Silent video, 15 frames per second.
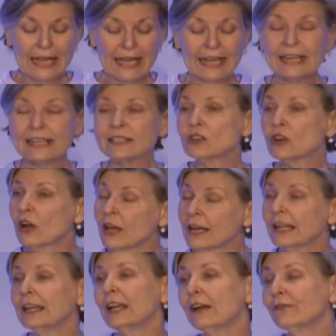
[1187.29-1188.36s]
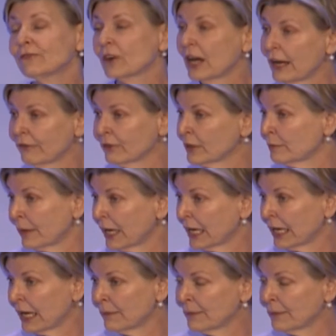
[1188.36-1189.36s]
it is not enough for everybody.